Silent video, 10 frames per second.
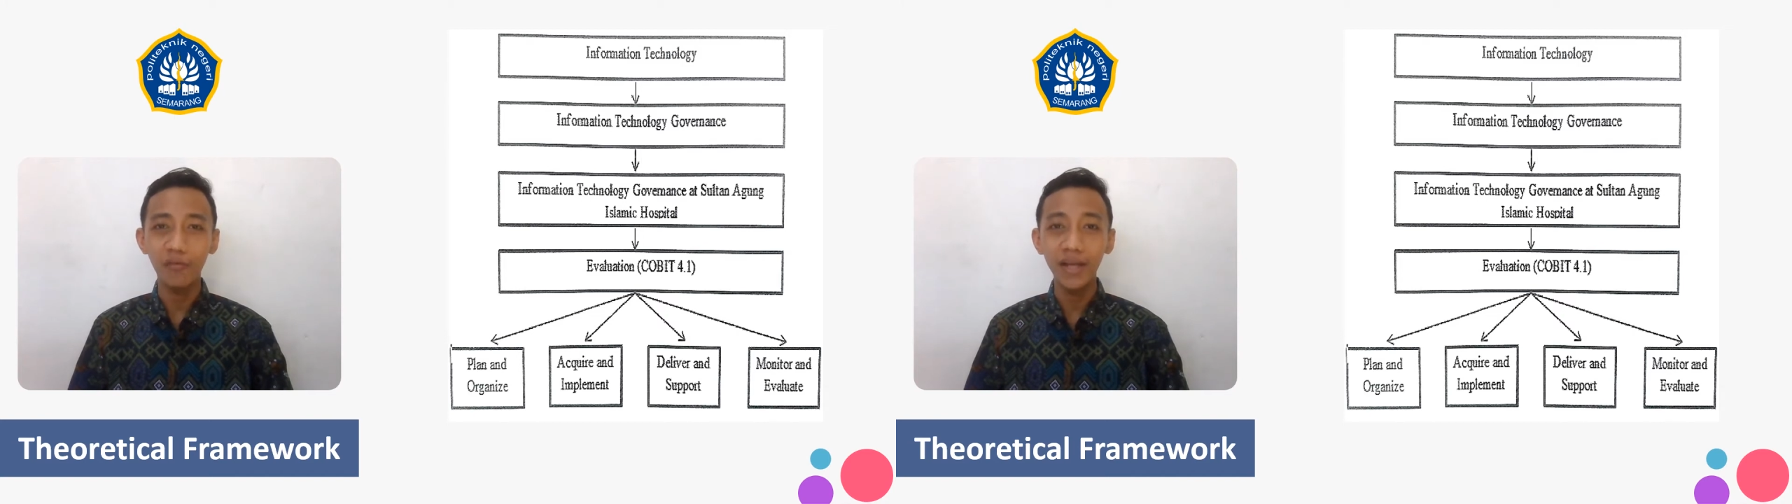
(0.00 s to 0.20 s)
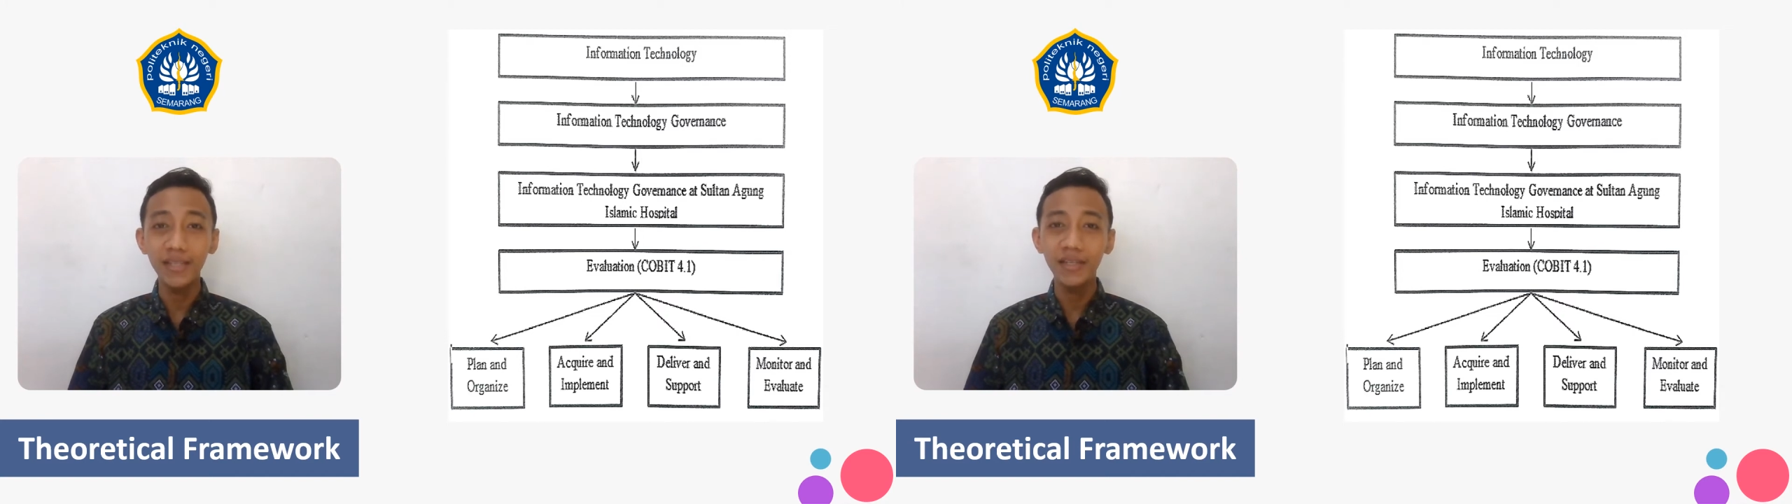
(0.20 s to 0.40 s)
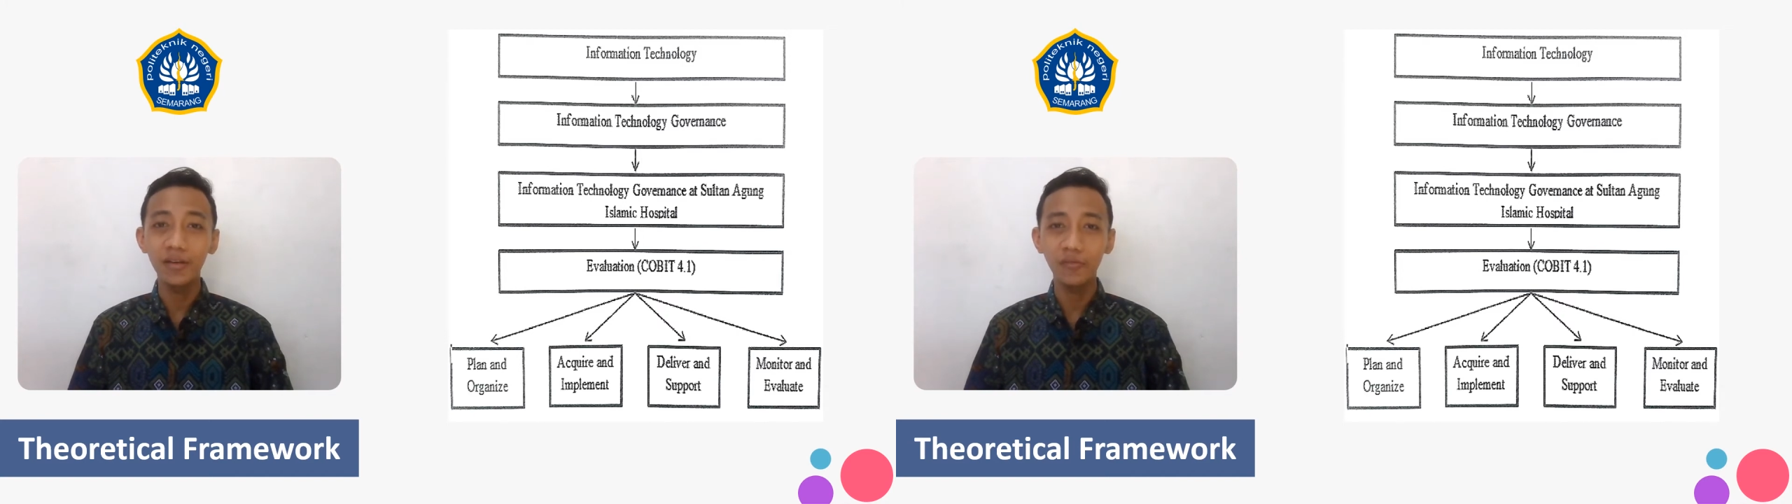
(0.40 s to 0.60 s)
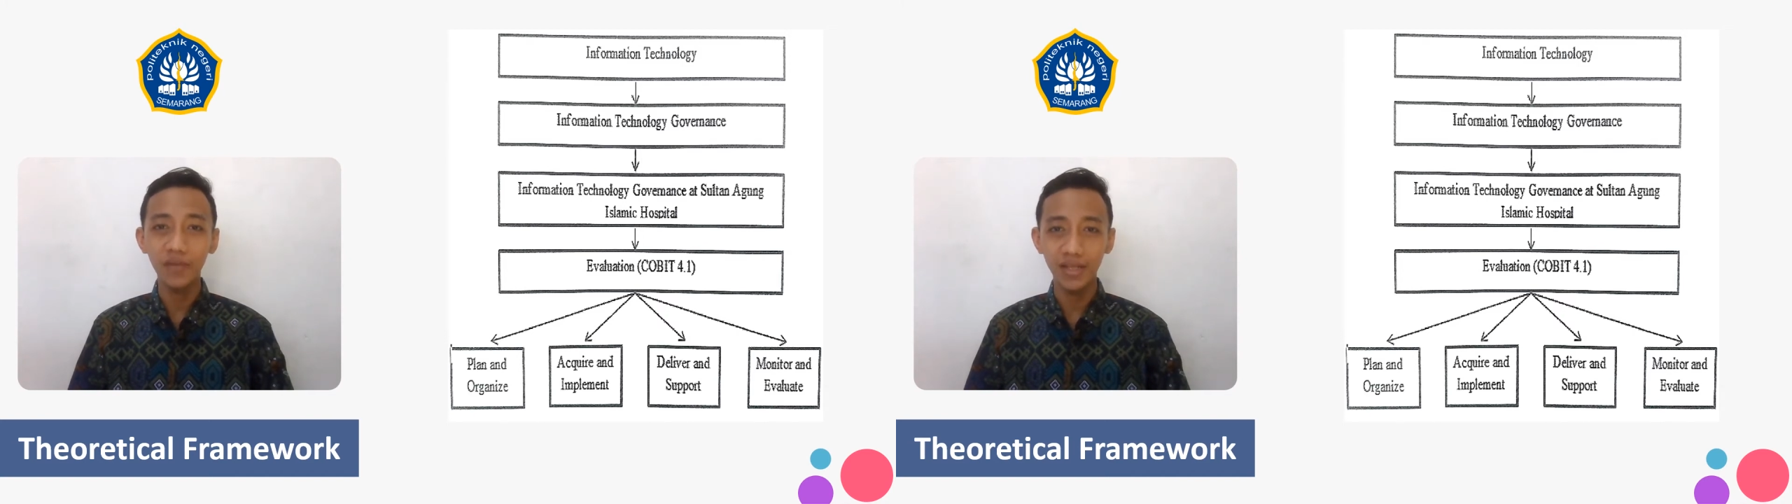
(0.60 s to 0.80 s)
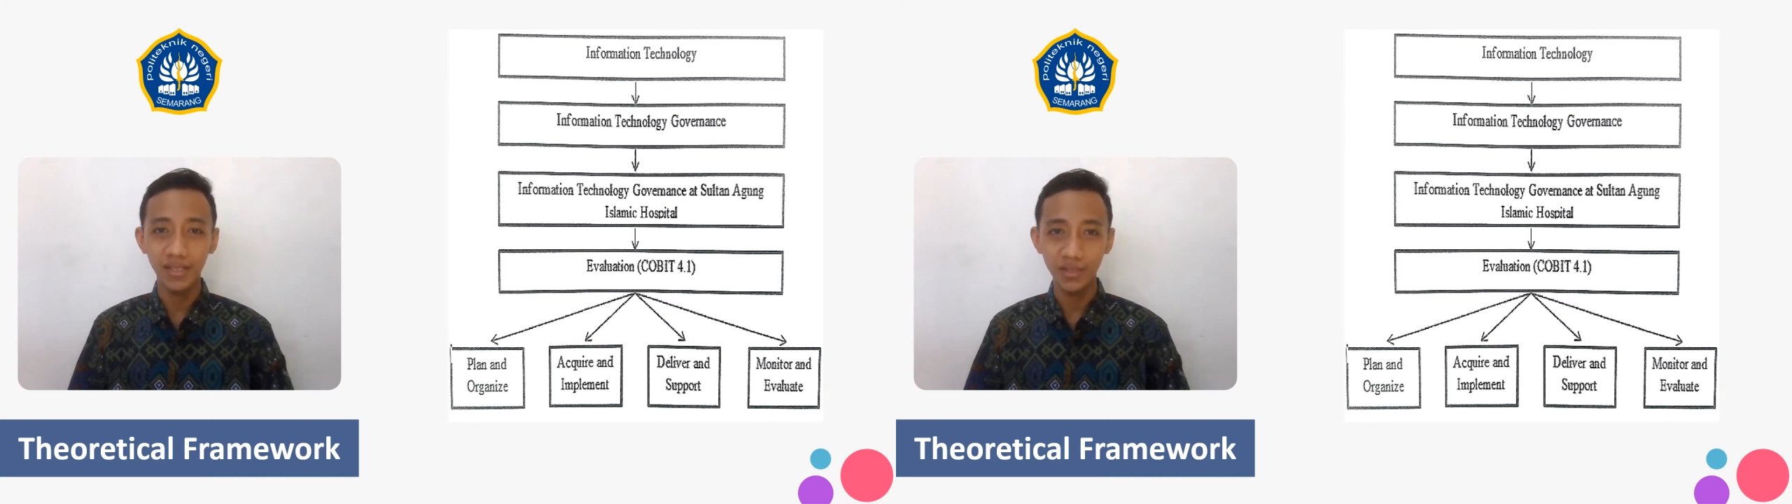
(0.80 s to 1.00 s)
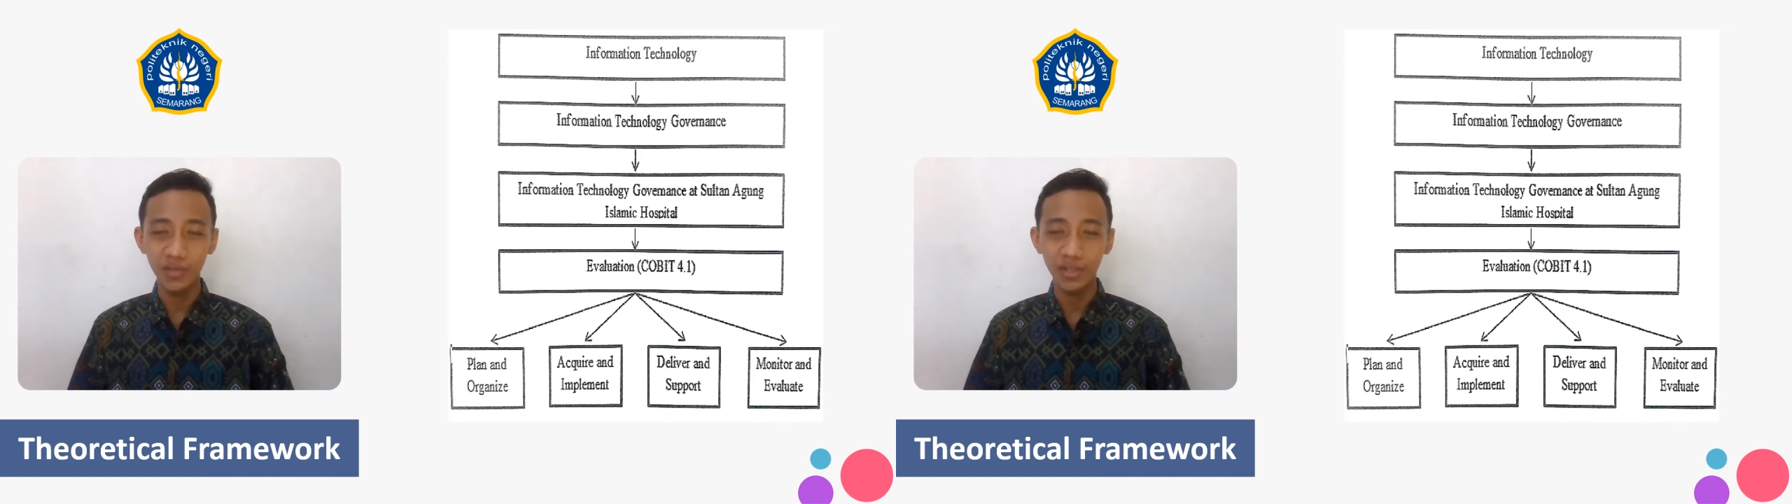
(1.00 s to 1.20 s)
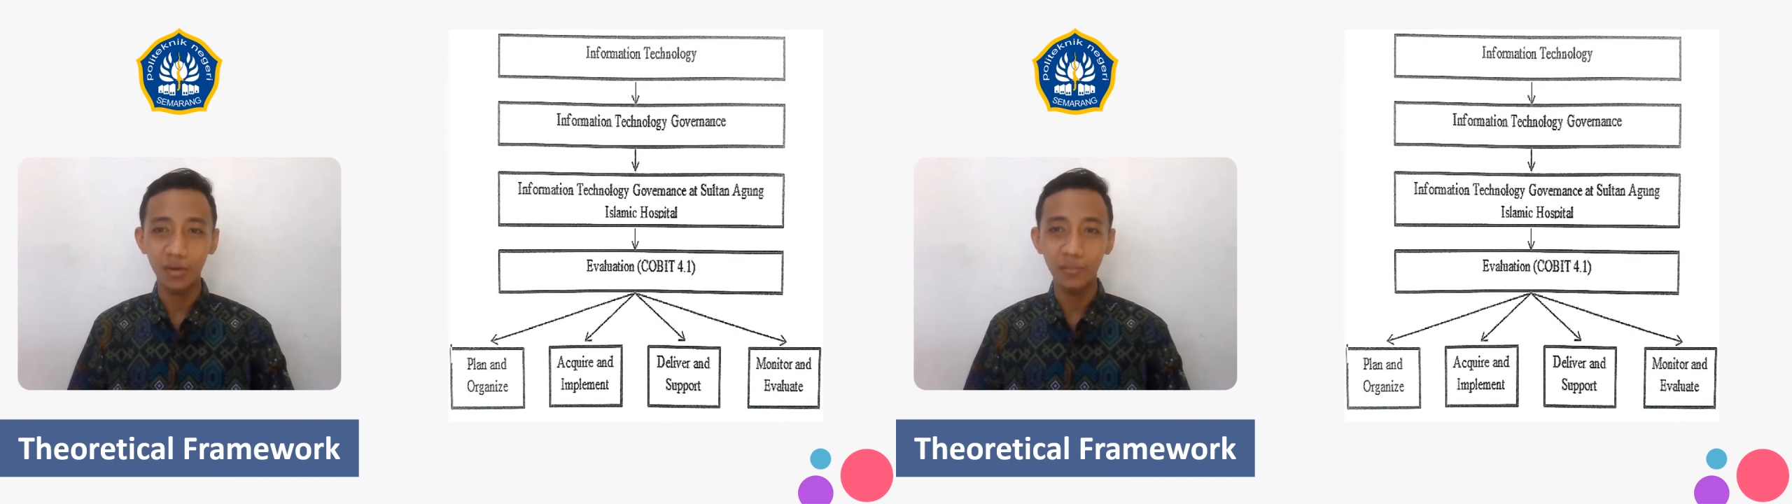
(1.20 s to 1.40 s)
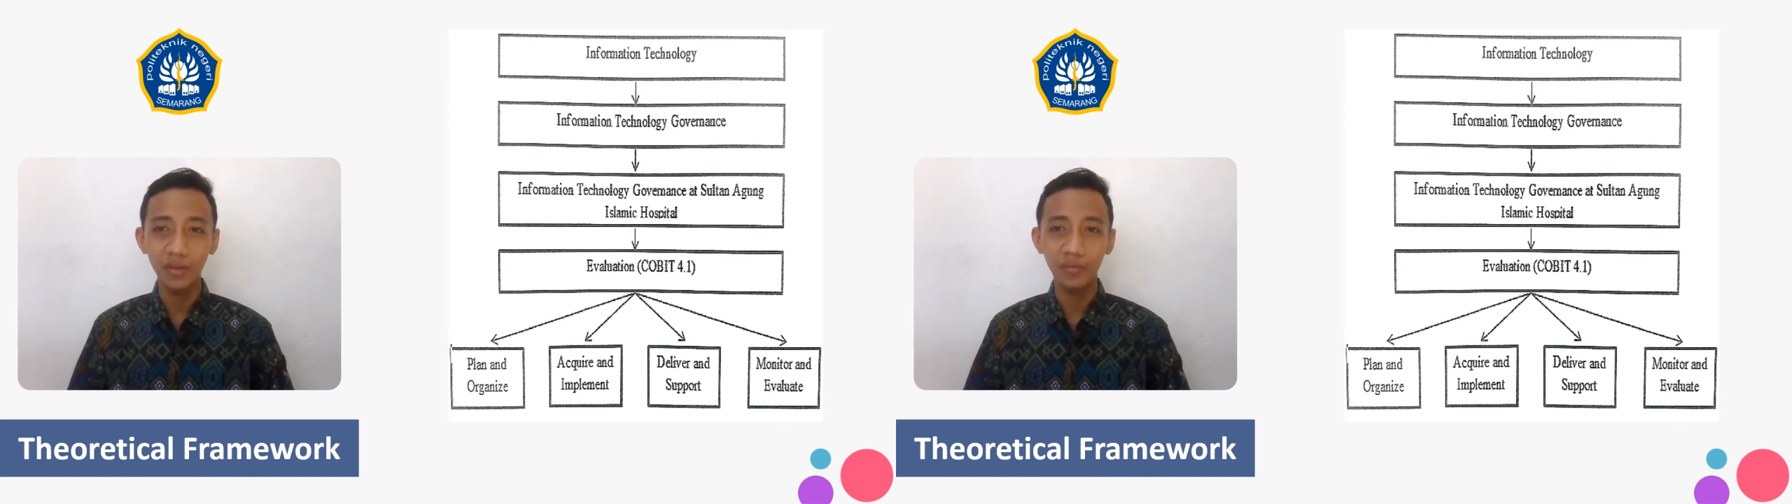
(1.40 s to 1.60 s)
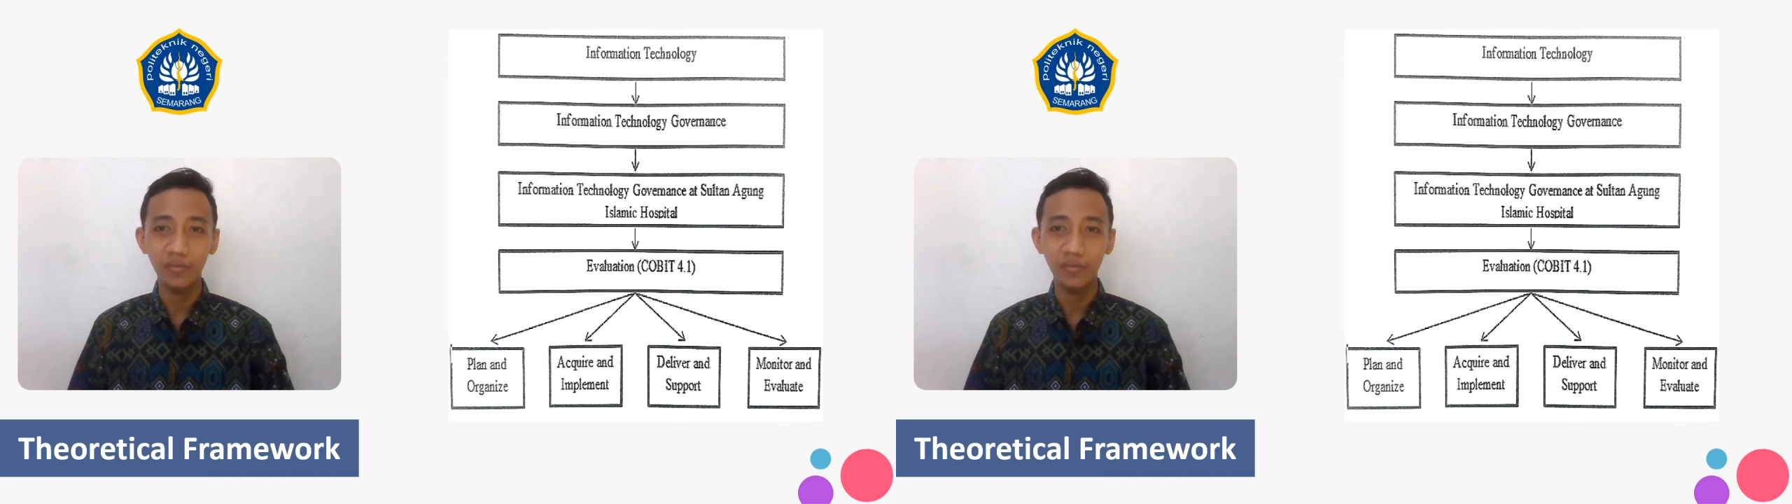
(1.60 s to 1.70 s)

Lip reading: IT governance with COBIT